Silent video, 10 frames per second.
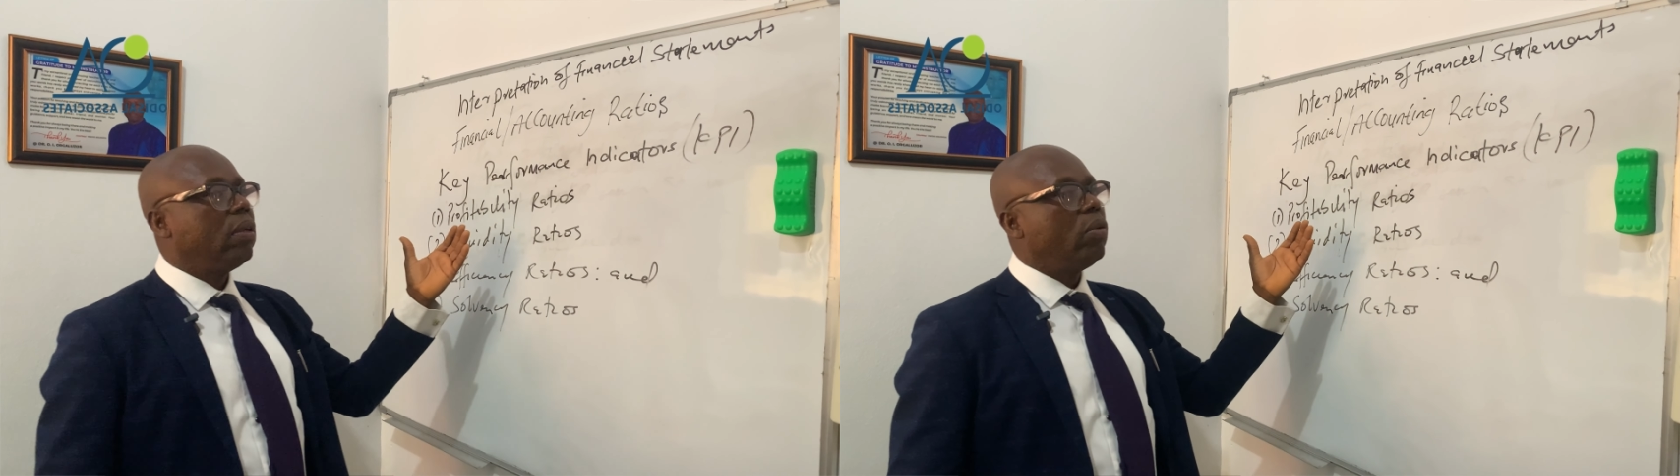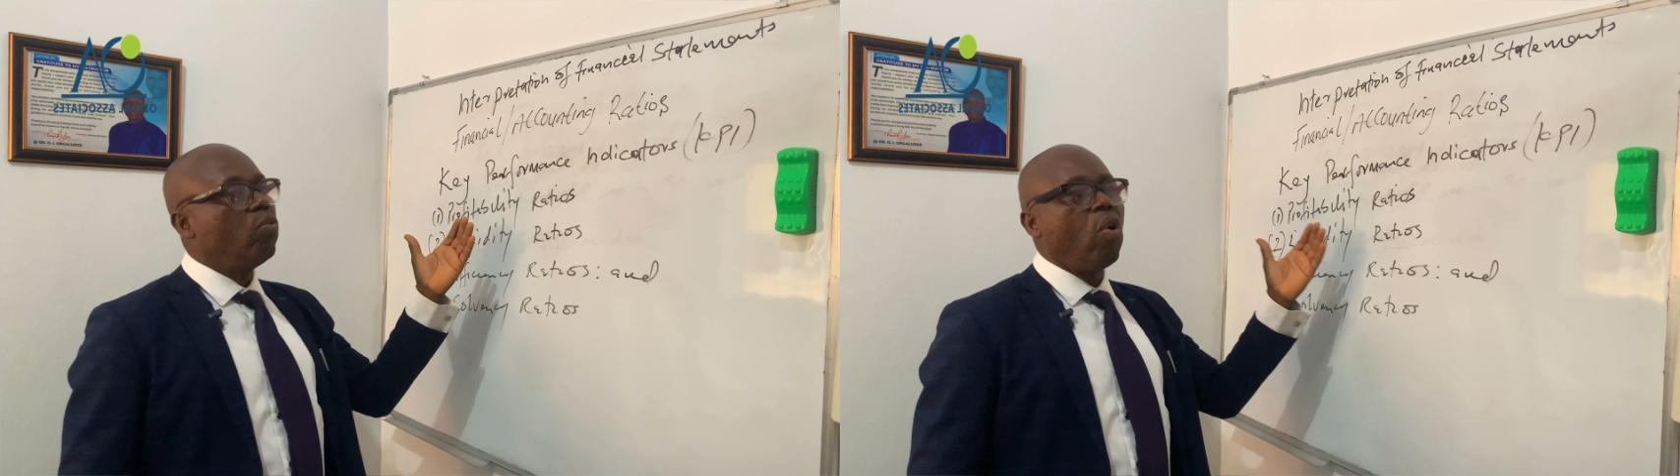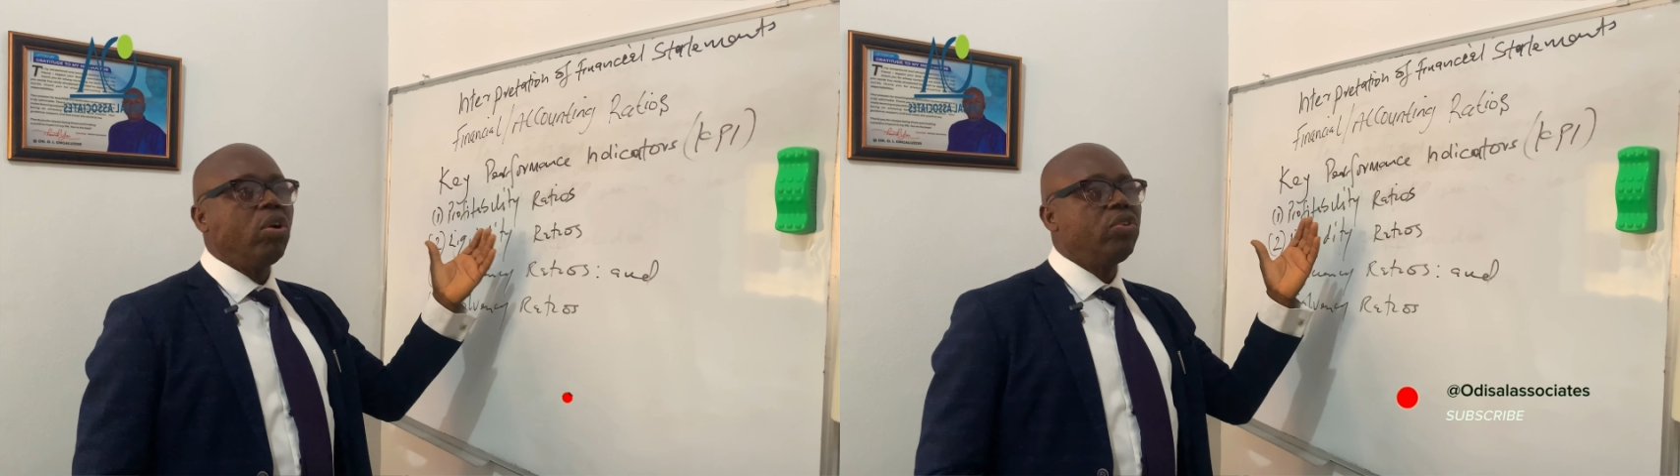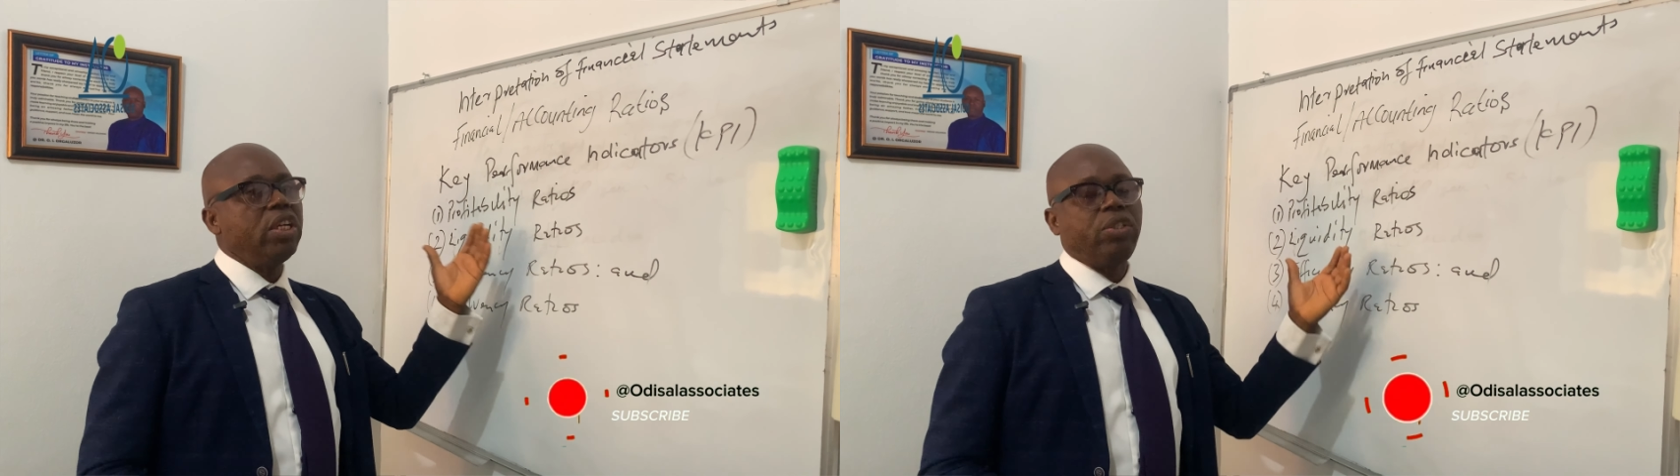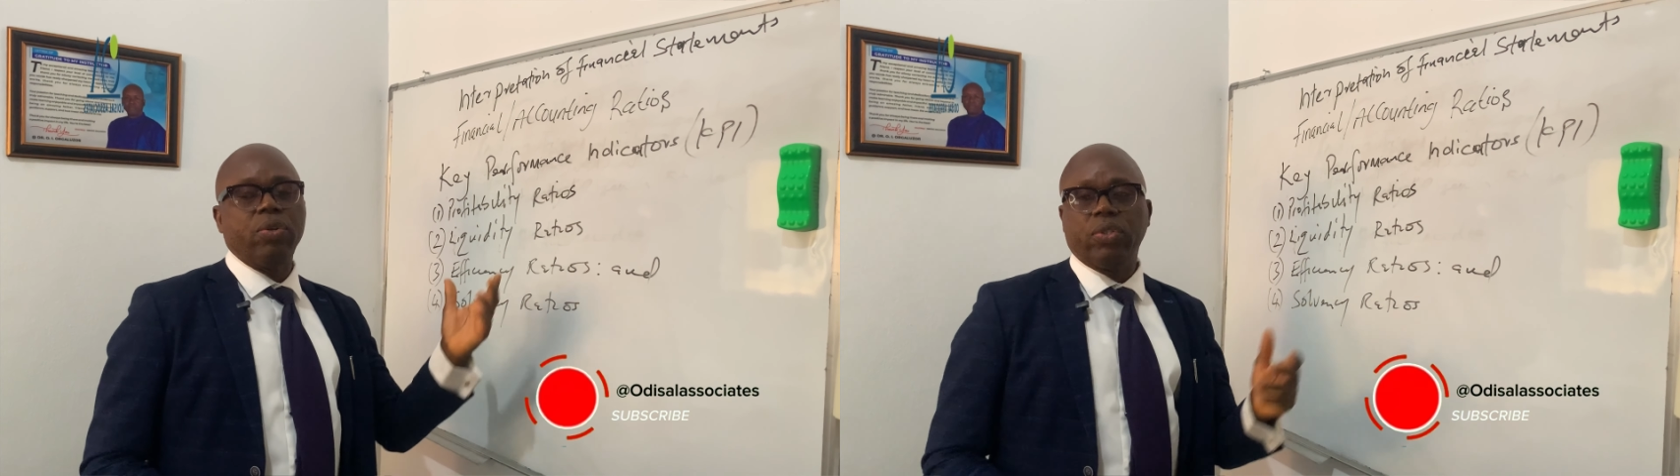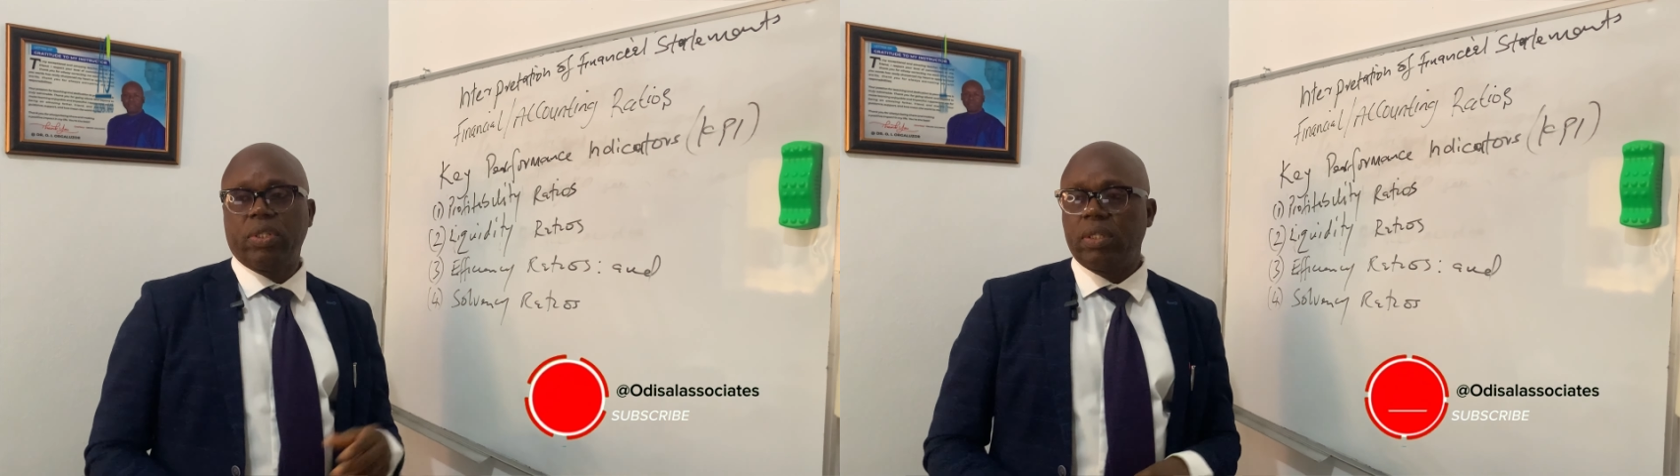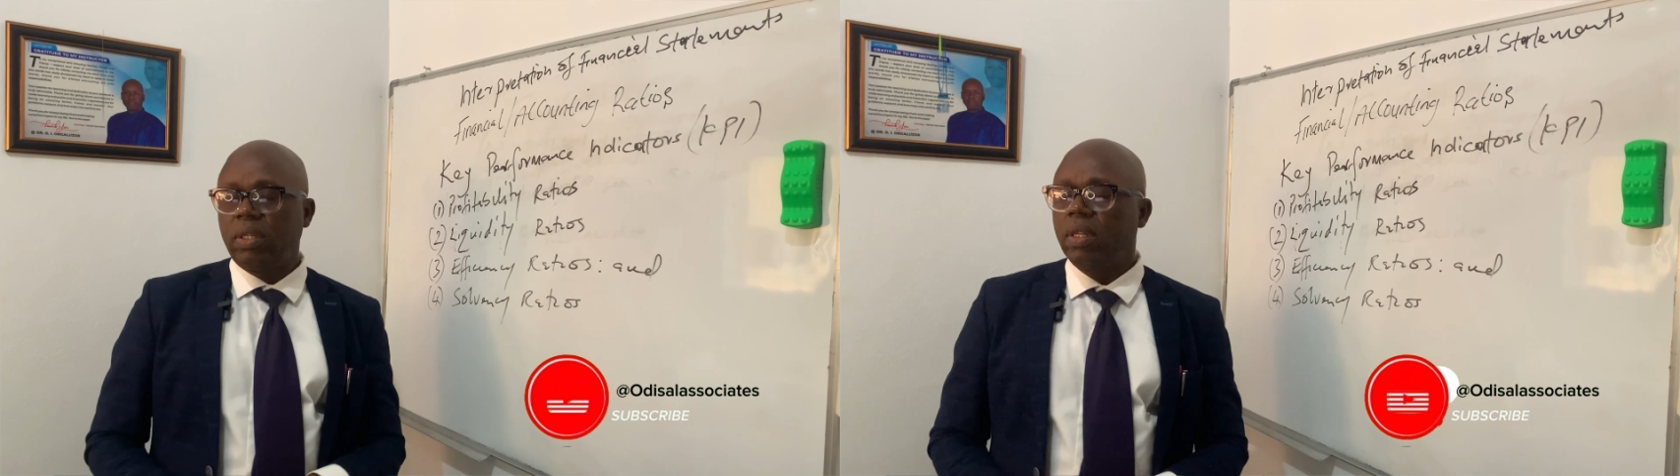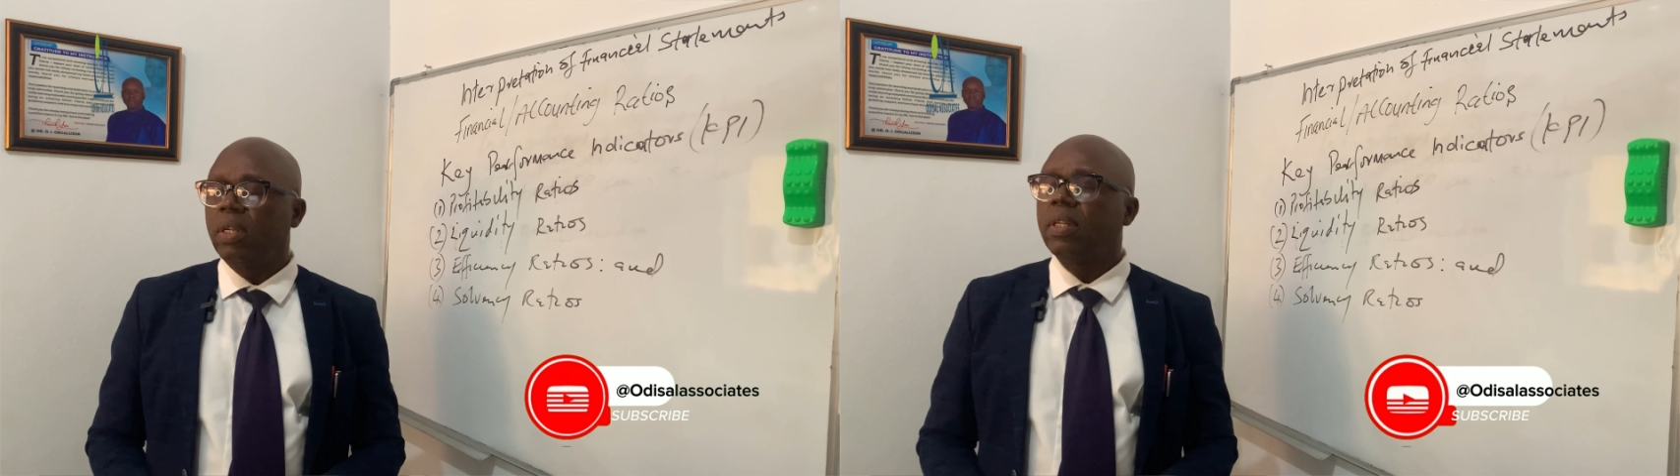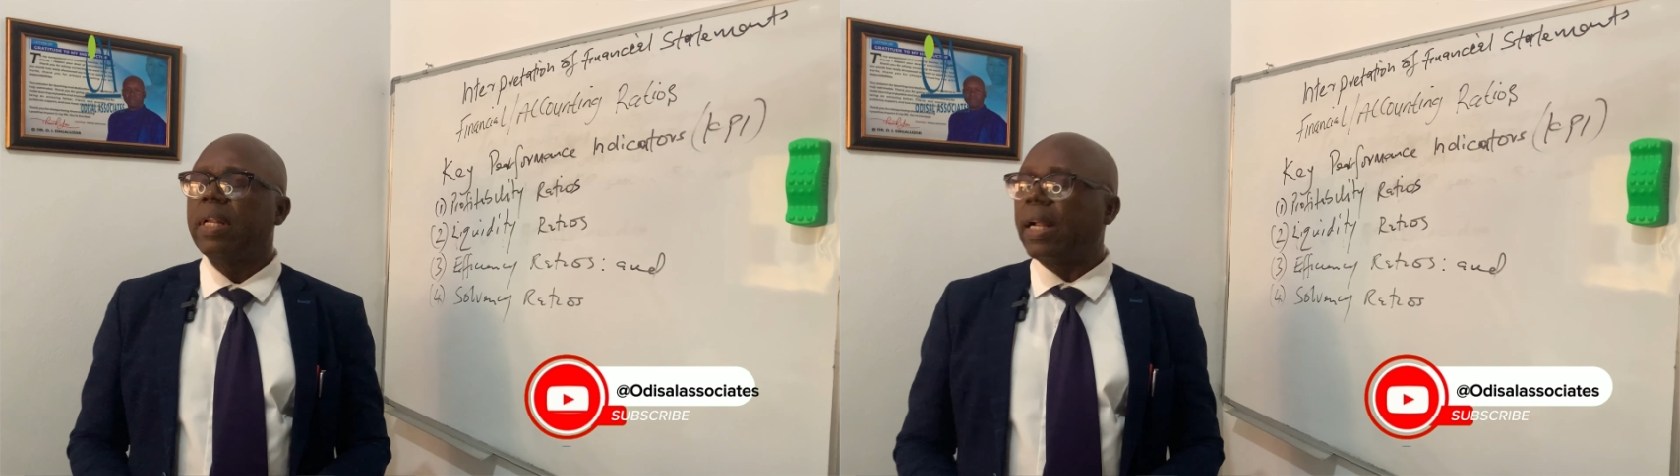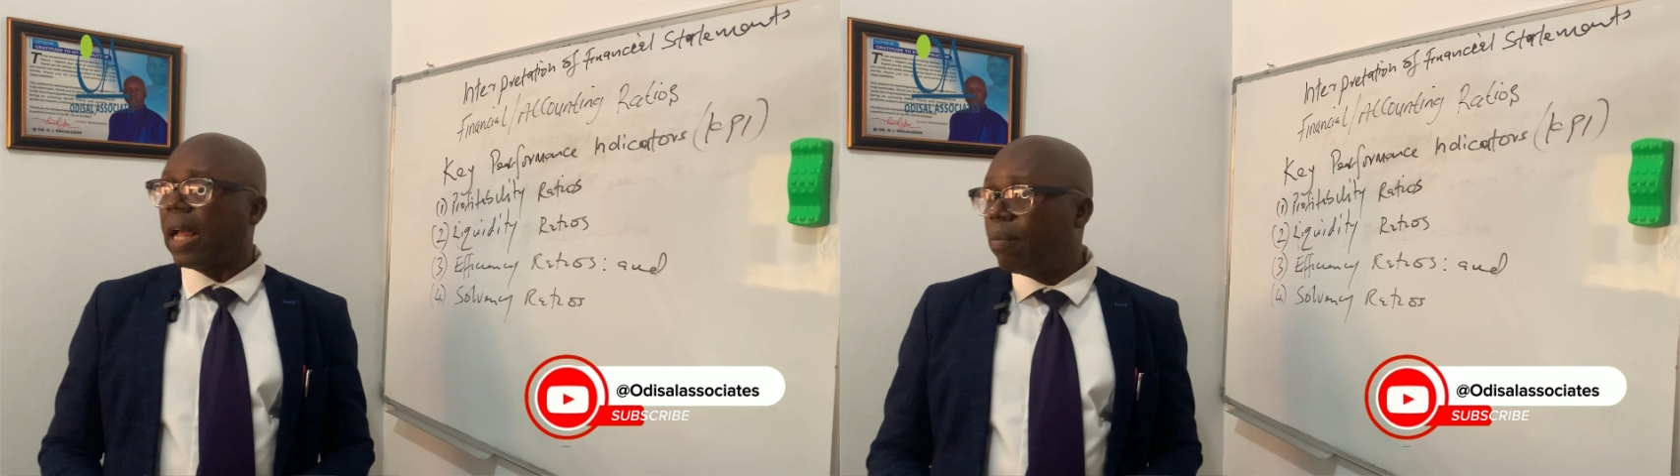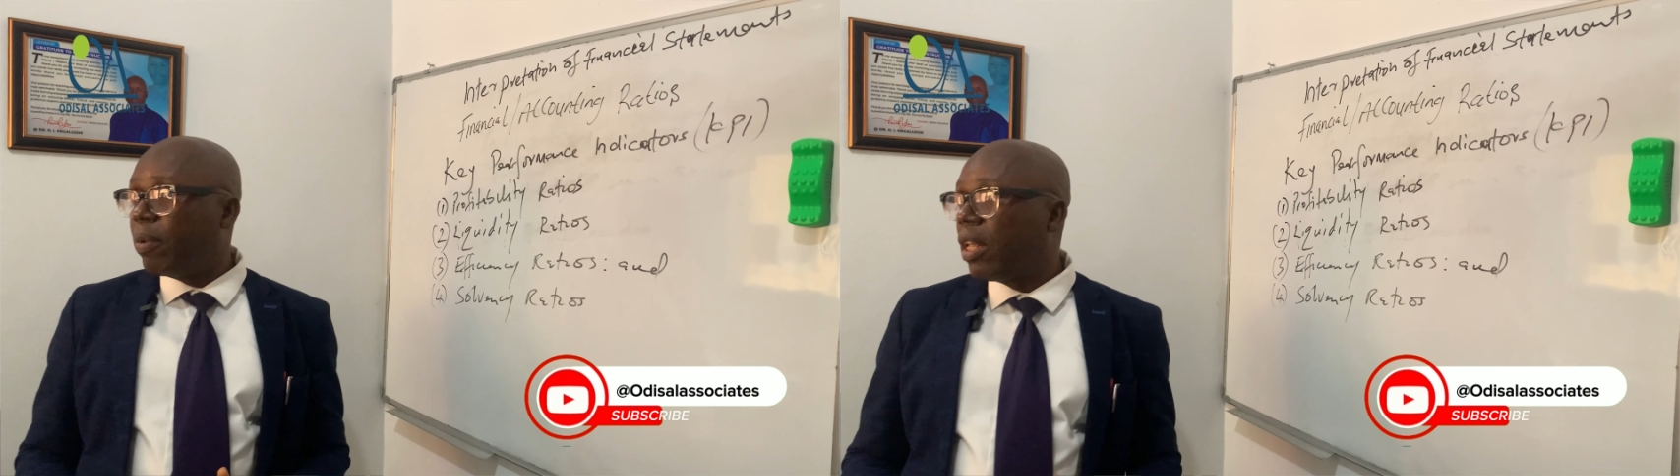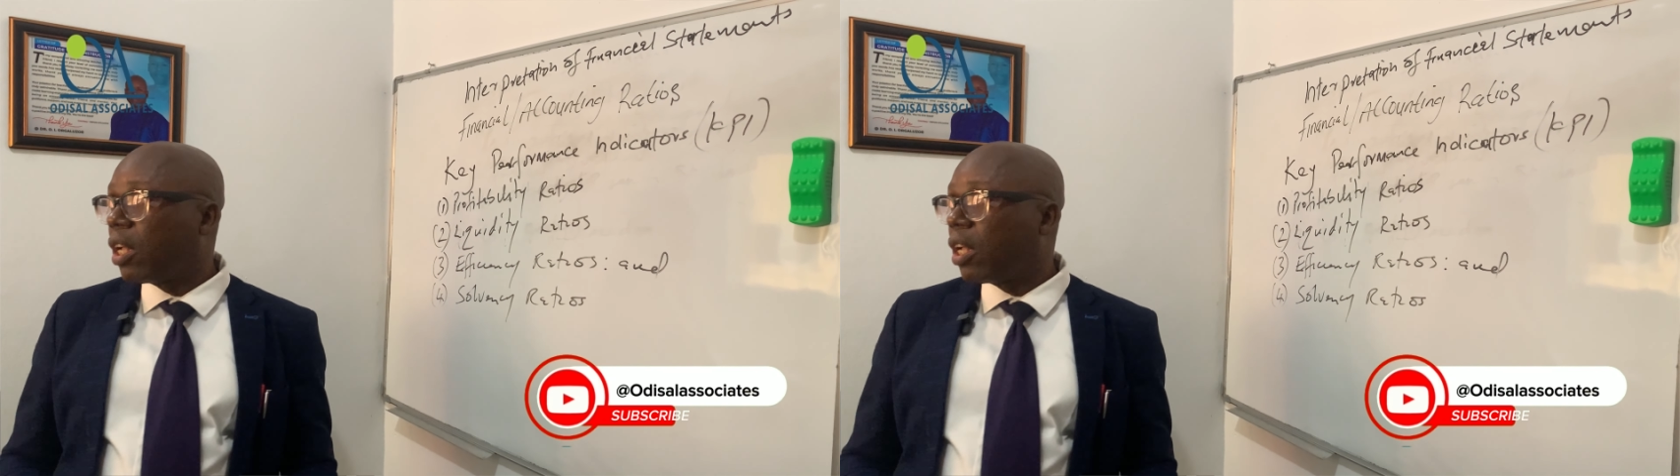one ratios that can be